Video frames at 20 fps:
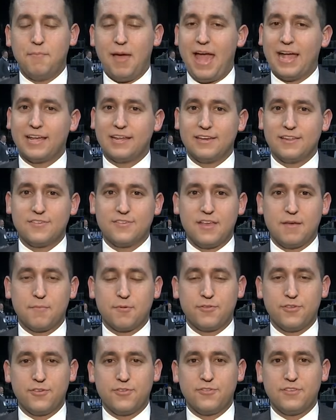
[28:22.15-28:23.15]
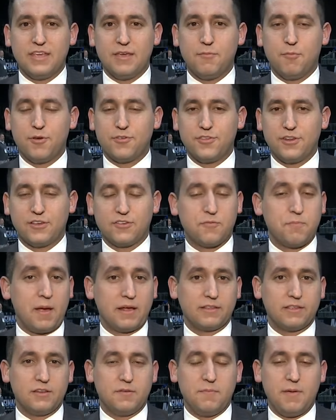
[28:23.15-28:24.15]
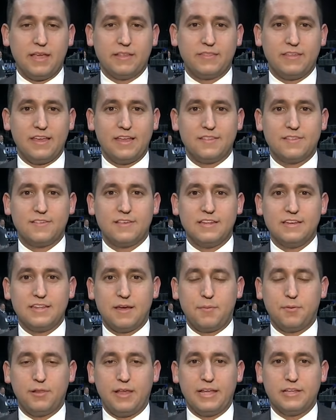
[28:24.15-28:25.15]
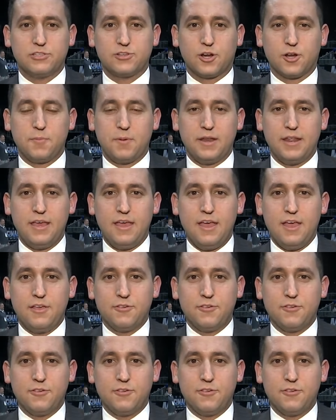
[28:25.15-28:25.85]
Back in December, this team wasn't expected to make the NCAA tournament,